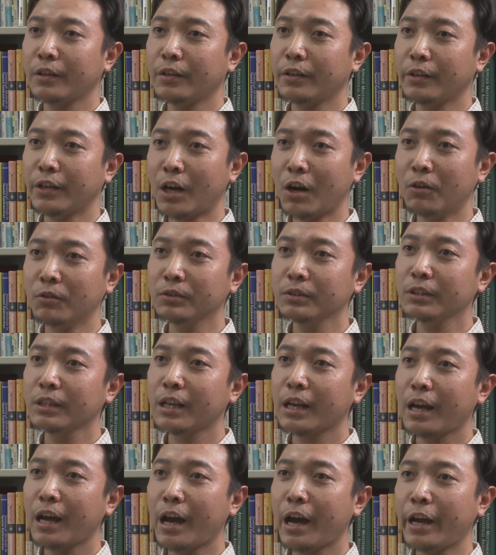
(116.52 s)
Now,
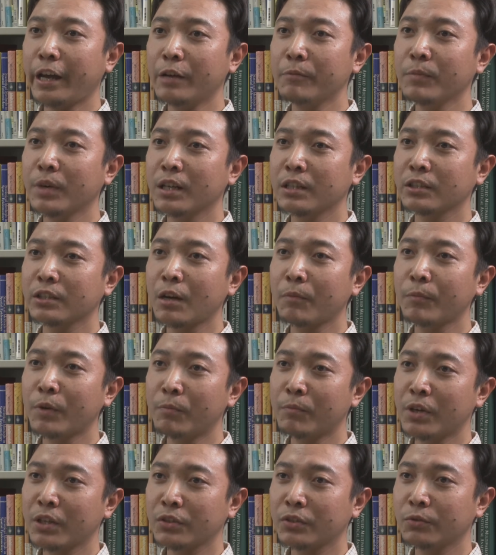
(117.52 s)
I am a
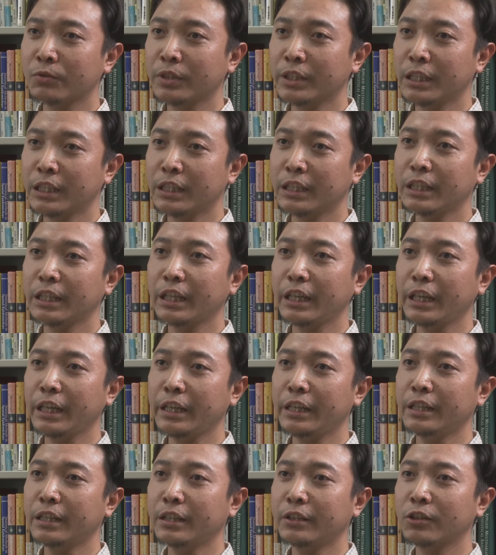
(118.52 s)
sophomore student
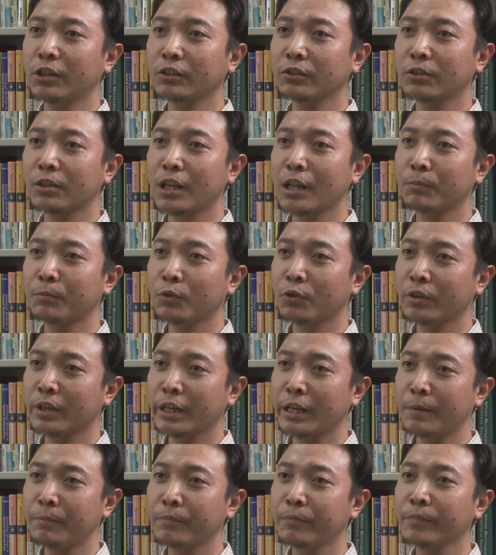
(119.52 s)
in the doctoral
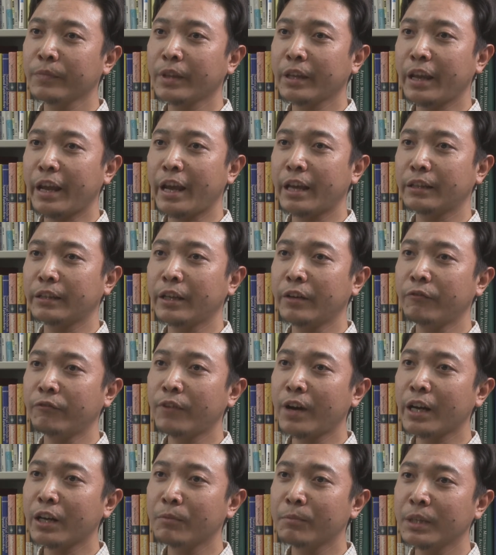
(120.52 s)
program at
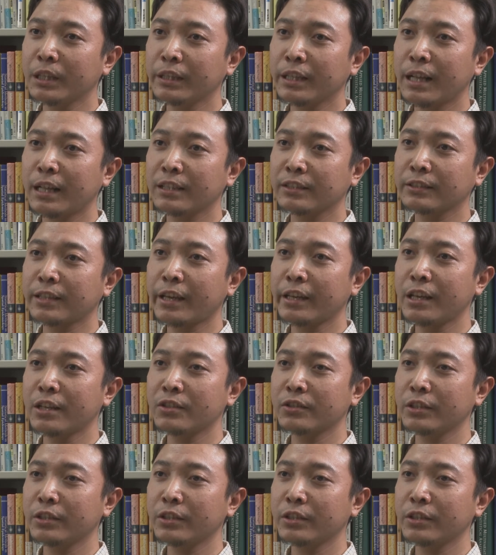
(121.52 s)
Environmental Science